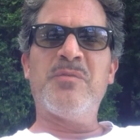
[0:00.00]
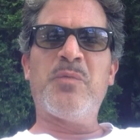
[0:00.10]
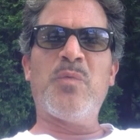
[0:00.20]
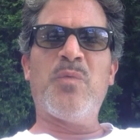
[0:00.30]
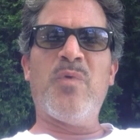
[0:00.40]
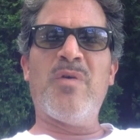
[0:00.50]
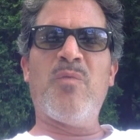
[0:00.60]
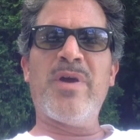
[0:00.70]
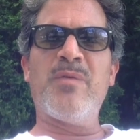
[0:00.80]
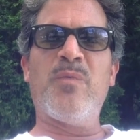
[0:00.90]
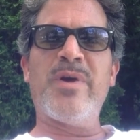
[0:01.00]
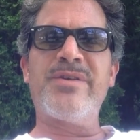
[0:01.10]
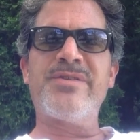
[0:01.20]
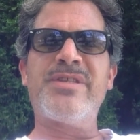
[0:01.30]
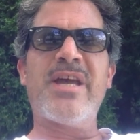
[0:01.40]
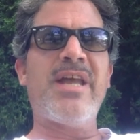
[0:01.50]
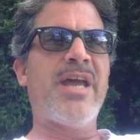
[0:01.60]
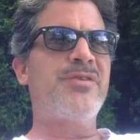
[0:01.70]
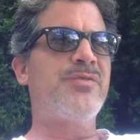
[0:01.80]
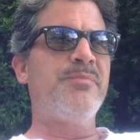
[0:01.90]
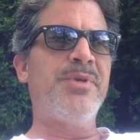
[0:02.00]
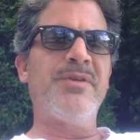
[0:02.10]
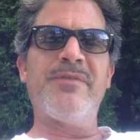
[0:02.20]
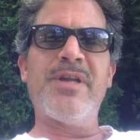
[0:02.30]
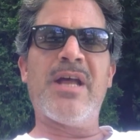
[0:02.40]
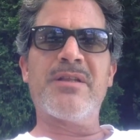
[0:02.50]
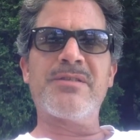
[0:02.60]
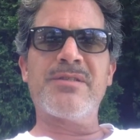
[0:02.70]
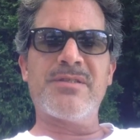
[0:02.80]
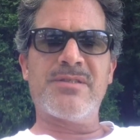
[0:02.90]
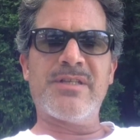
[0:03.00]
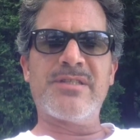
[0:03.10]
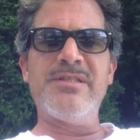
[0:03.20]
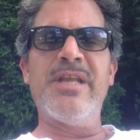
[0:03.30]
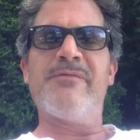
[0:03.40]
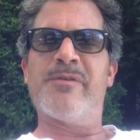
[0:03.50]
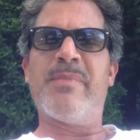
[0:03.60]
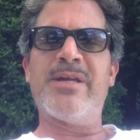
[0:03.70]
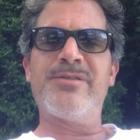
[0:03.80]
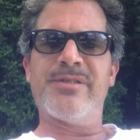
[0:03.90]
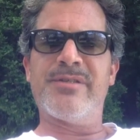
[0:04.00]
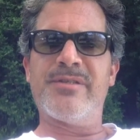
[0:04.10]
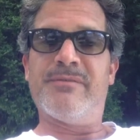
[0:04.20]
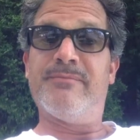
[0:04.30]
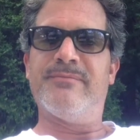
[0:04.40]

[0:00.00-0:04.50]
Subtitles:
Where's that extra bit of analysis that's never mentioned?